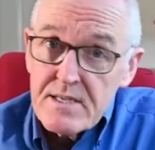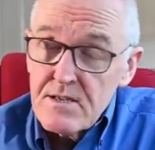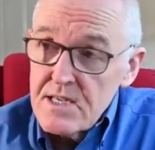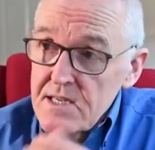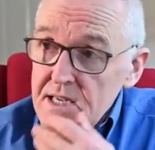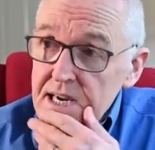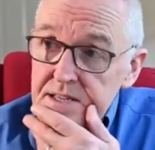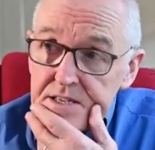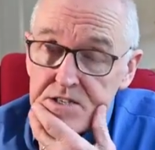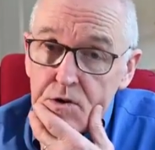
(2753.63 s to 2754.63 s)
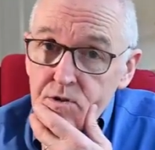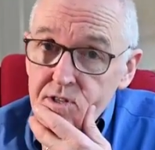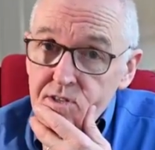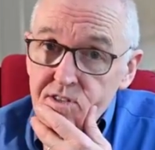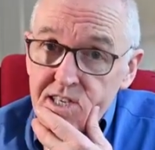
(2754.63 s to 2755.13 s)
it does indicate that it's
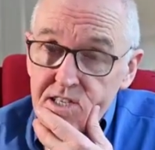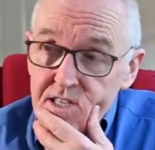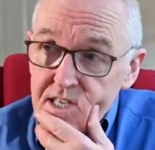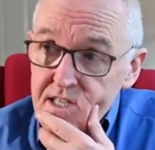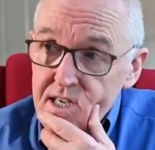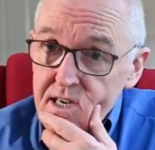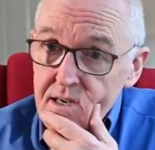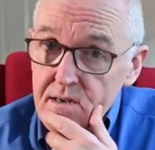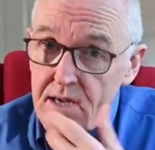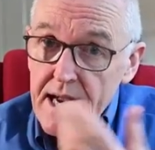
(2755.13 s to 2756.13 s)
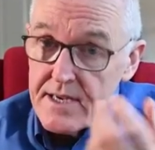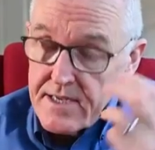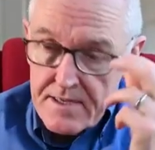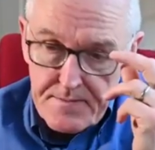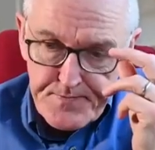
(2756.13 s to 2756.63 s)
older than 616
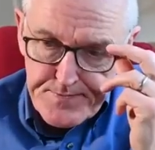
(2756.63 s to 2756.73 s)
AD.